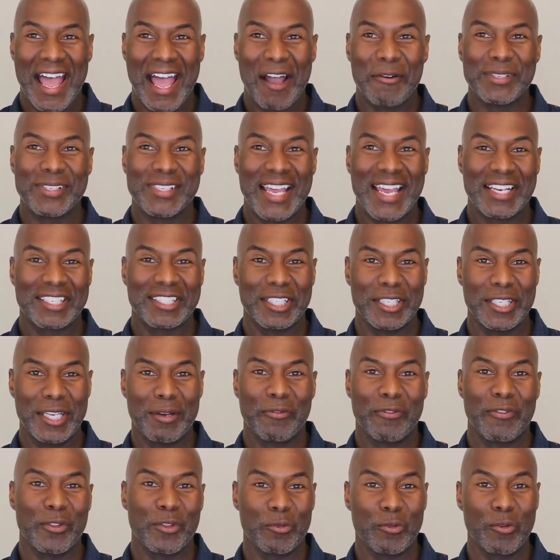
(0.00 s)
I was
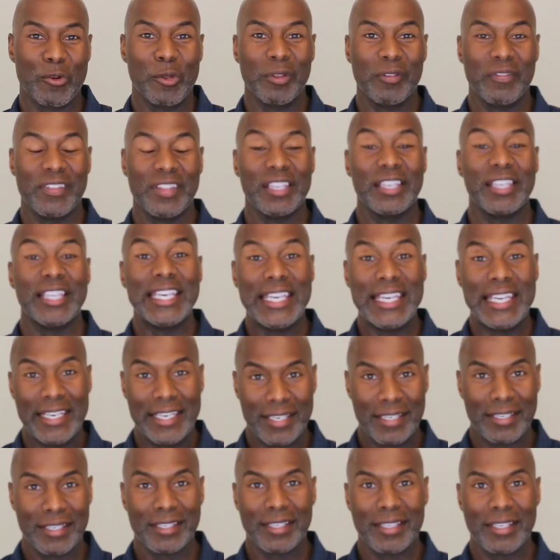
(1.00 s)
actually up for the role of the
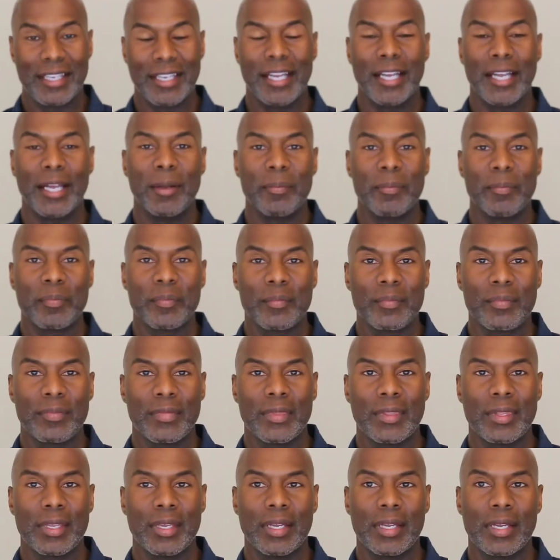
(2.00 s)
lead,
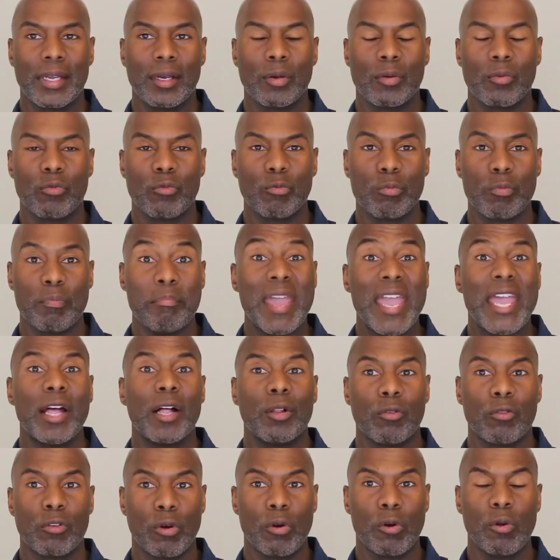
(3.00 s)

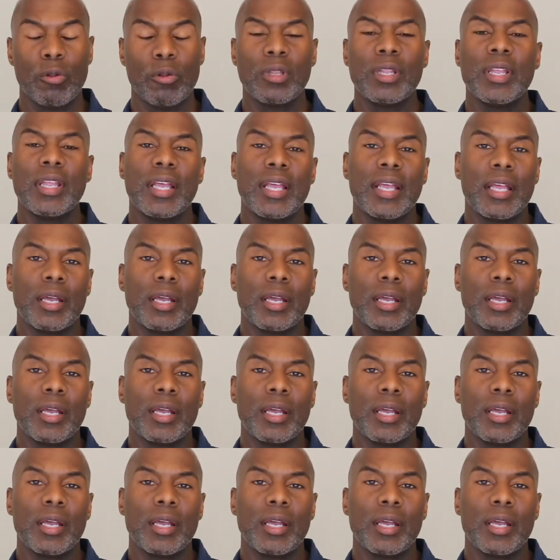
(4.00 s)
male role.